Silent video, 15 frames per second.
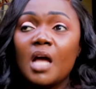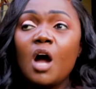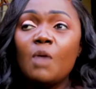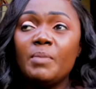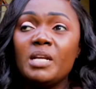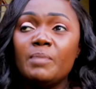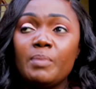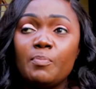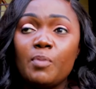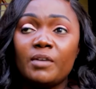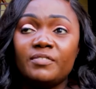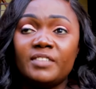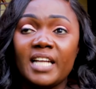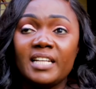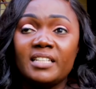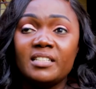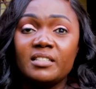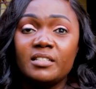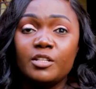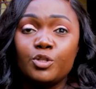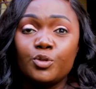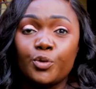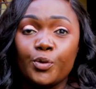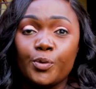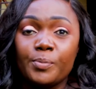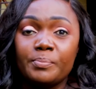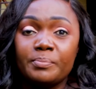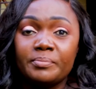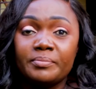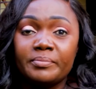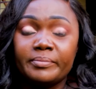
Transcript: how many people have died in this room?